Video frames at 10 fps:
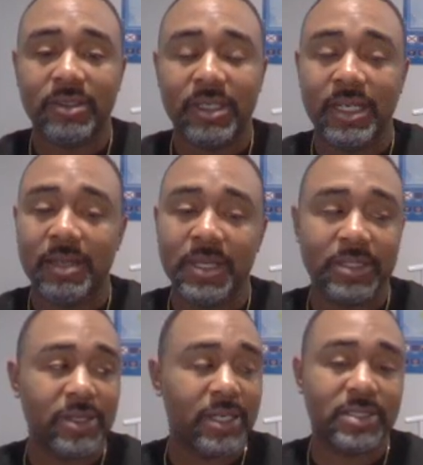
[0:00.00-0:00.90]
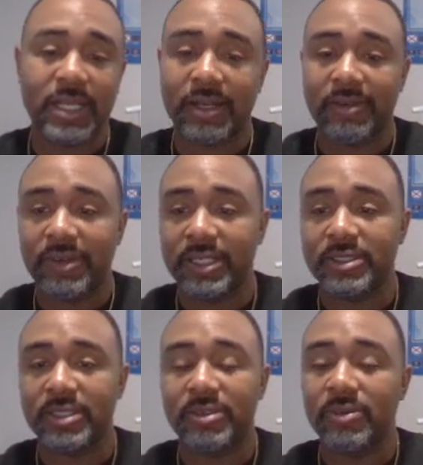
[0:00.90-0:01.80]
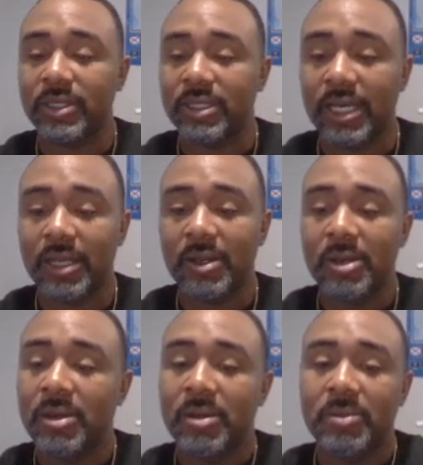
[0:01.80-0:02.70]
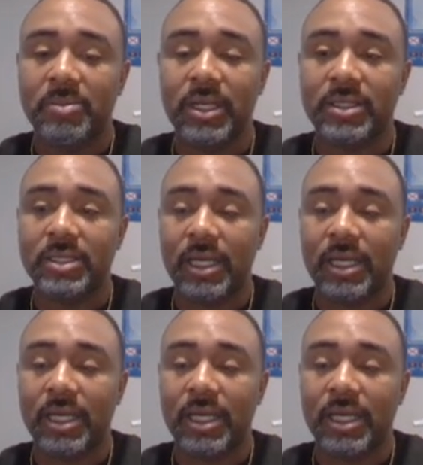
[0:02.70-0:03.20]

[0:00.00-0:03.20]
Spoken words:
And they may try to sacrifice it or whatnot, but,